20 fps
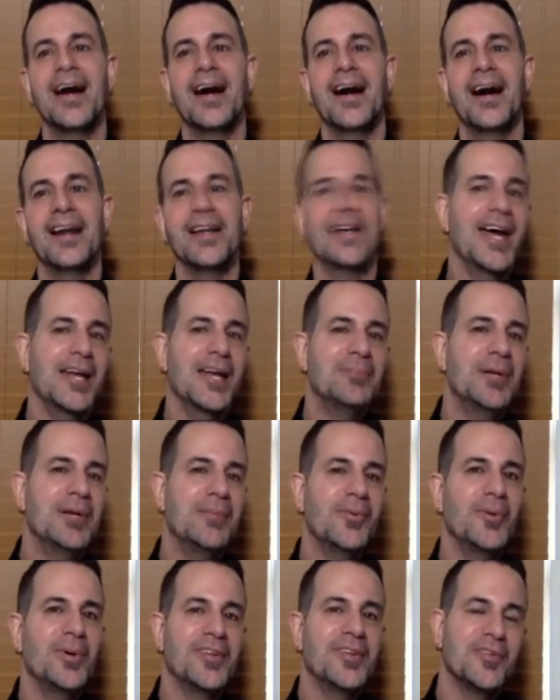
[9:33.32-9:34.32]
A lot of
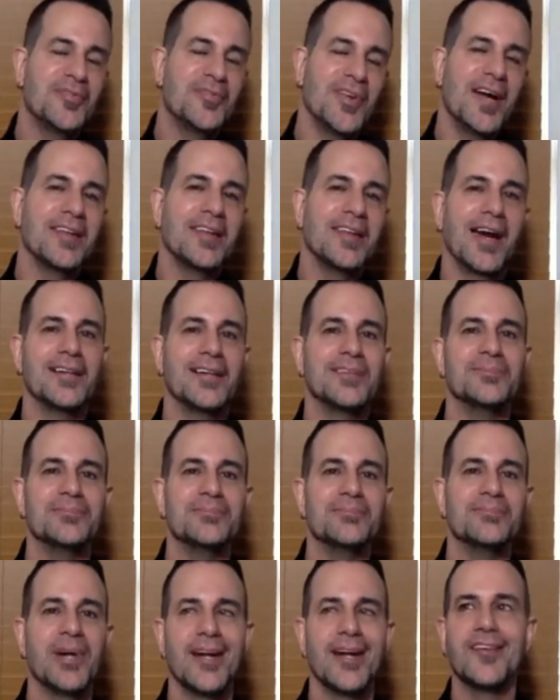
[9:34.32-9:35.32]
people will defend that,
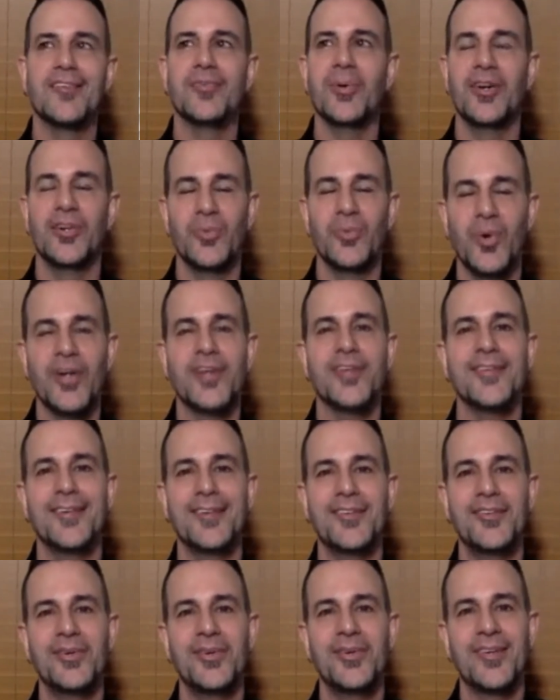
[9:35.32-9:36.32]
but it's one of the worst
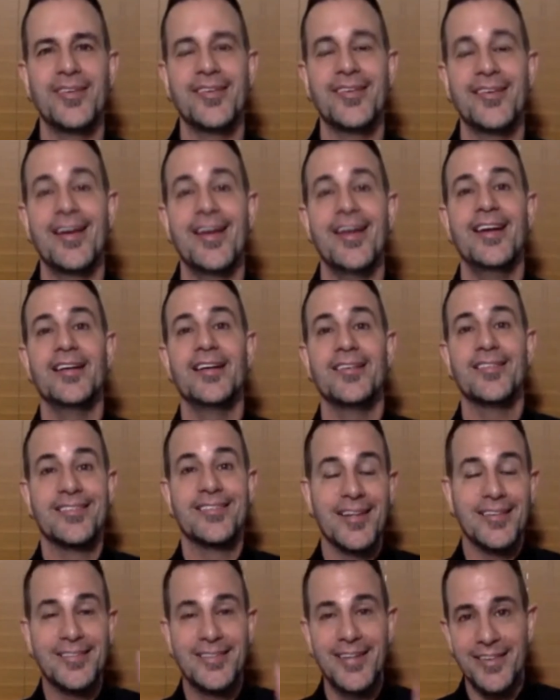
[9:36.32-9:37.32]
things you could say
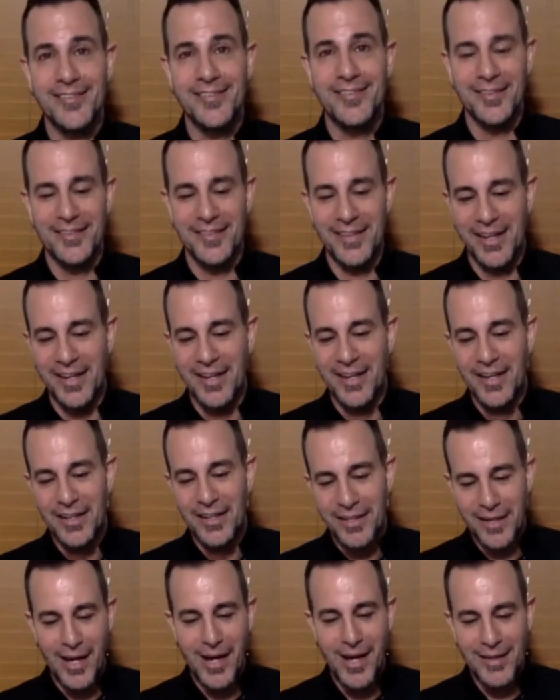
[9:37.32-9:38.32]
statistically.
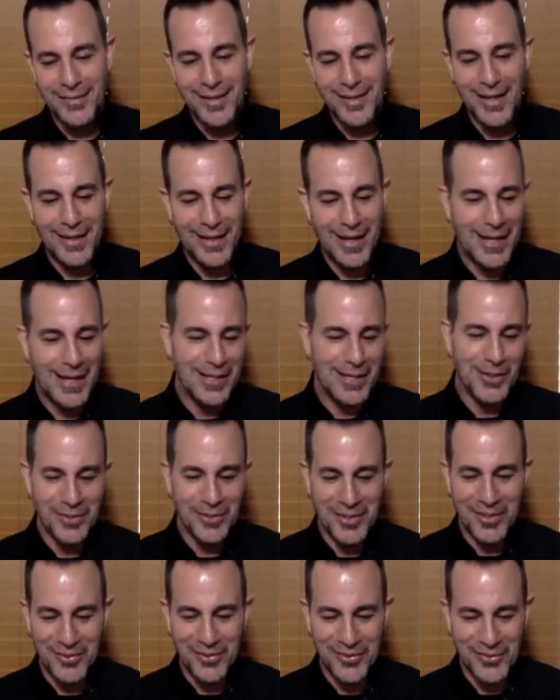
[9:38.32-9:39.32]
Gong.io
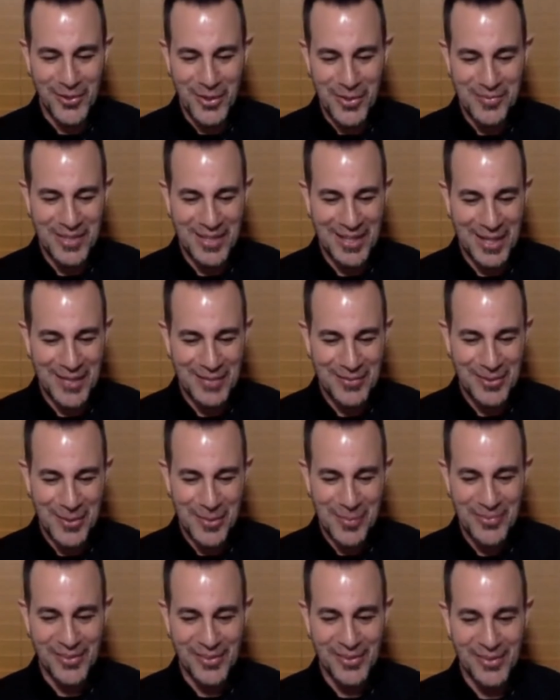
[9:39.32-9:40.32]
did a survey, and I have the
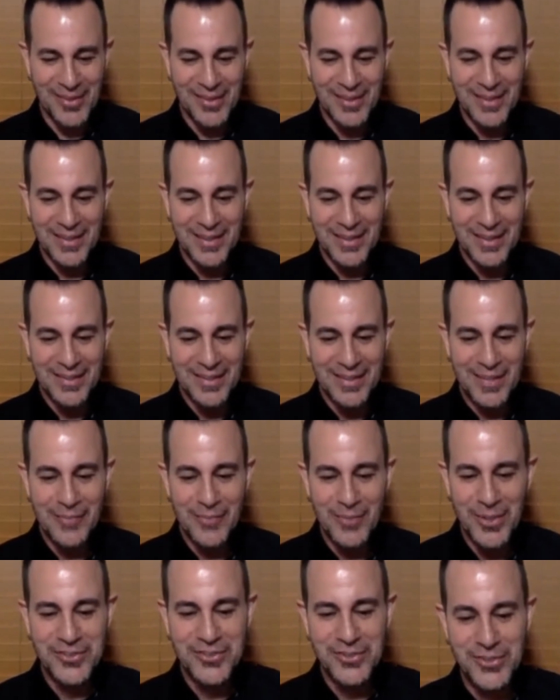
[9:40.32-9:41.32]
numbers here. It
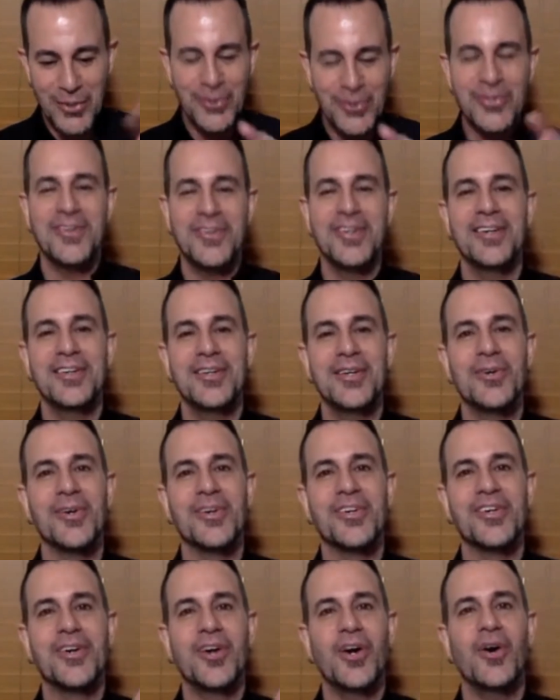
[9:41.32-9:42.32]
reduced your
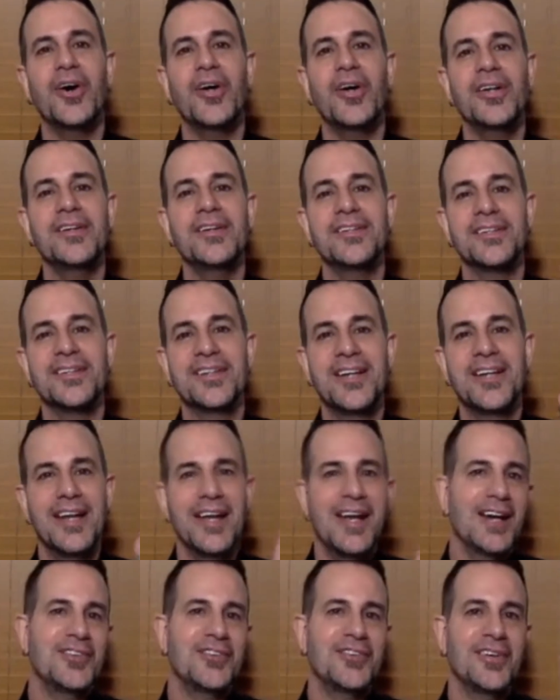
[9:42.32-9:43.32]
call
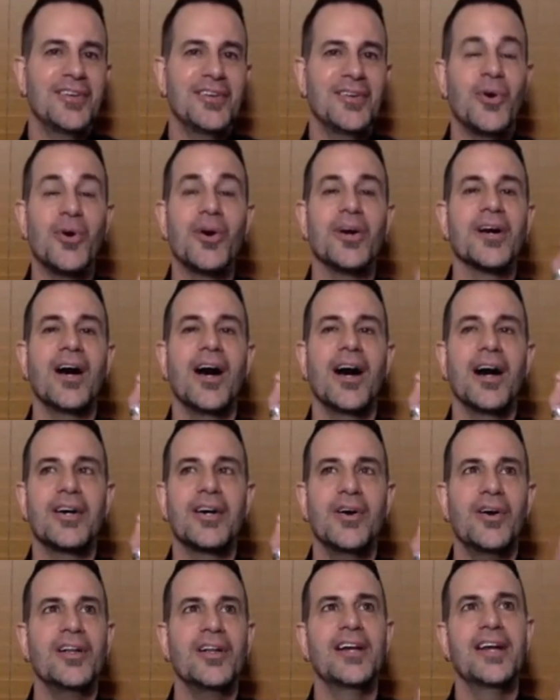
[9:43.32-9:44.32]
connection or
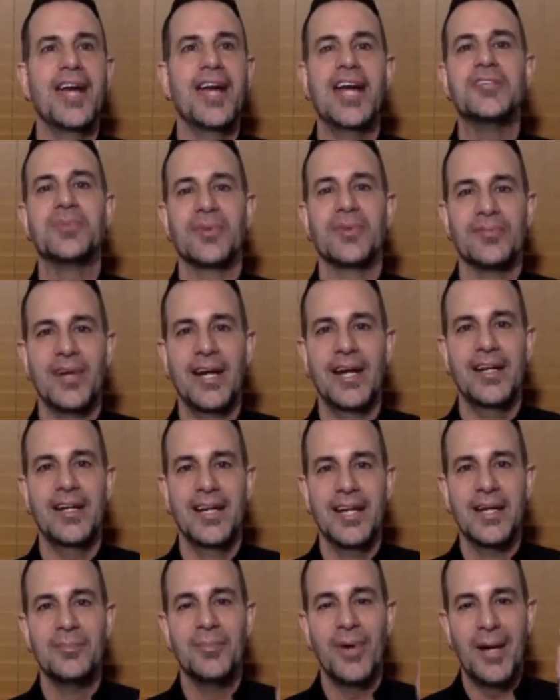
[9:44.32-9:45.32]
call engagement rate
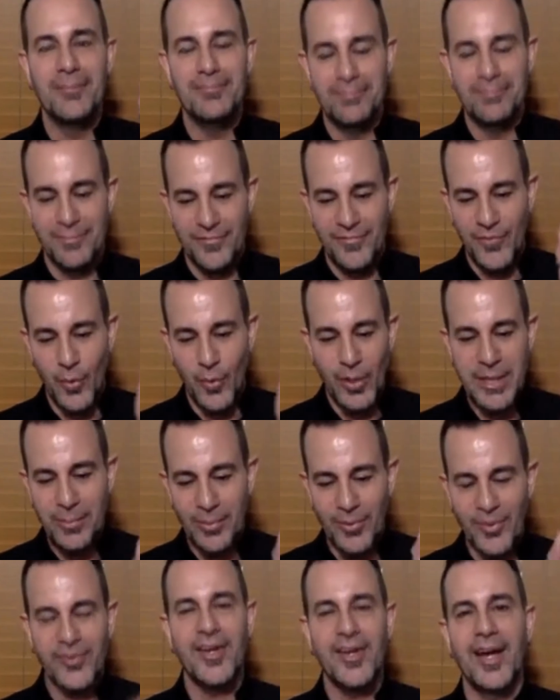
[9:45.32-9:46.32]
by
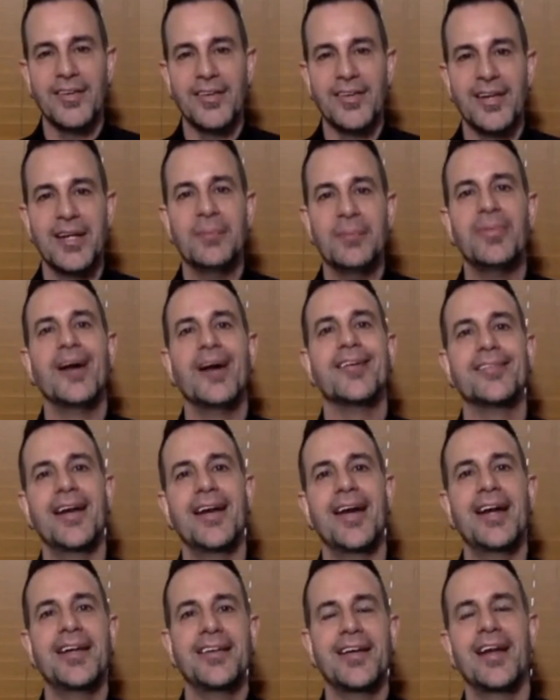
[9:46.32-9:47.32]
40% by
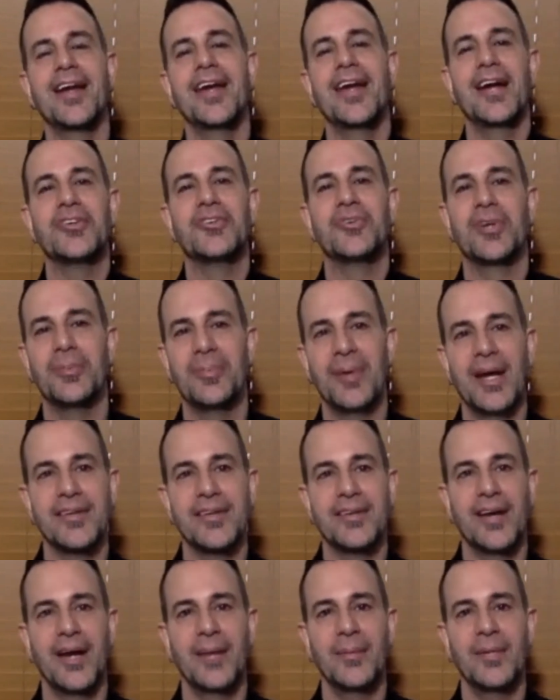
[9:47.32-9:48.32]
saying, did I catch you at a bad
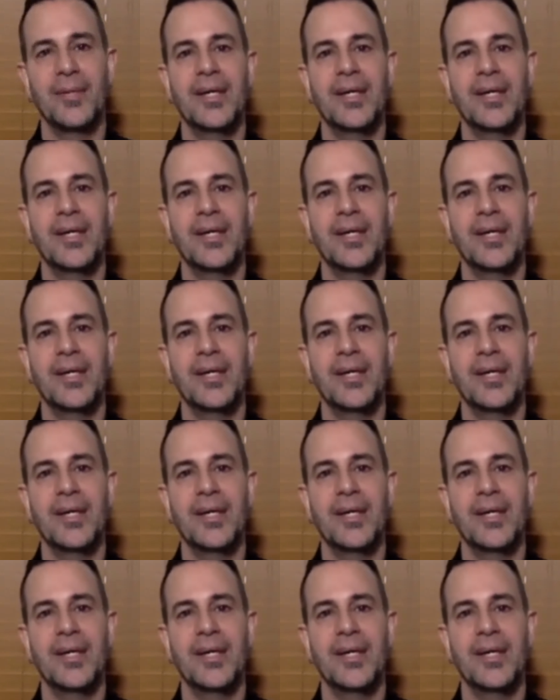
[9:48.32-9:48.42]
time?